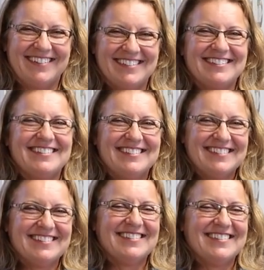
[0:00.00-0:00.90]

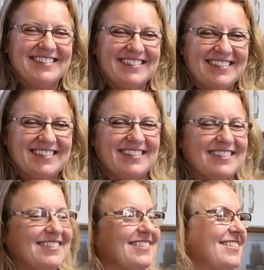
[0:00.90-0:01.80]

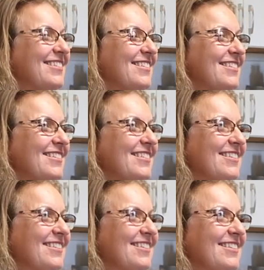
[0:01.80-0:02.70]

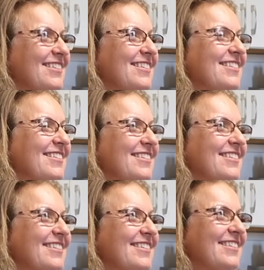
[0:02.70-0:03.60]

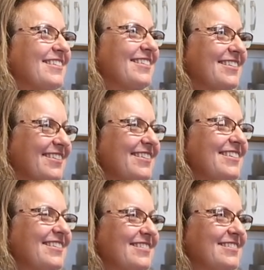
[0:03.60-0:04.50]

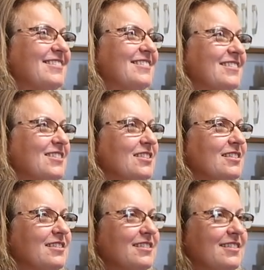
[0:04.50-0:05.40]

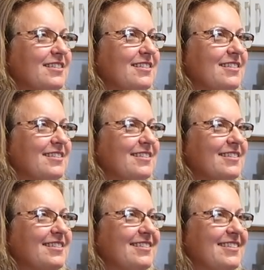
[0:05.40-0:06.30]

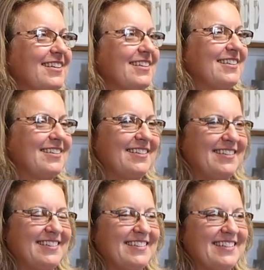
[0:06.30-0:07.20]

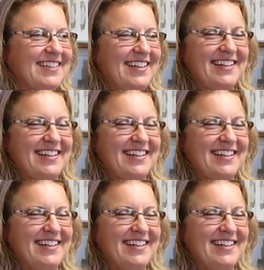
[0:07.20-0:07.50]
The person shown says nothing.